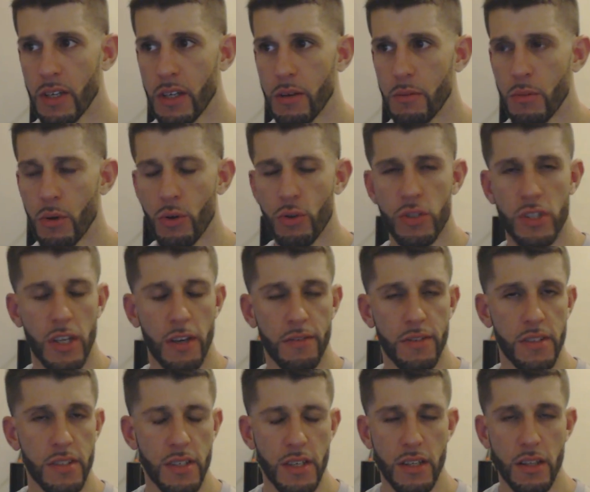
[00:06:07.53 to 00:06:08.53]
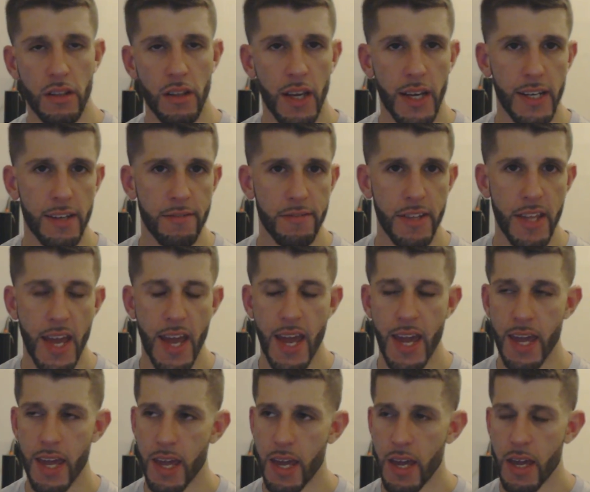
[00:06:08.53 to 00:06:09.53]
Most haven't seen the light of
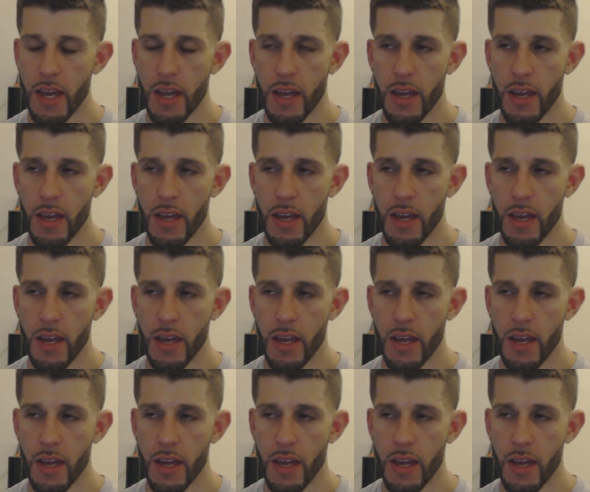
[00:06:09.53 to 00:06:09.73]
day,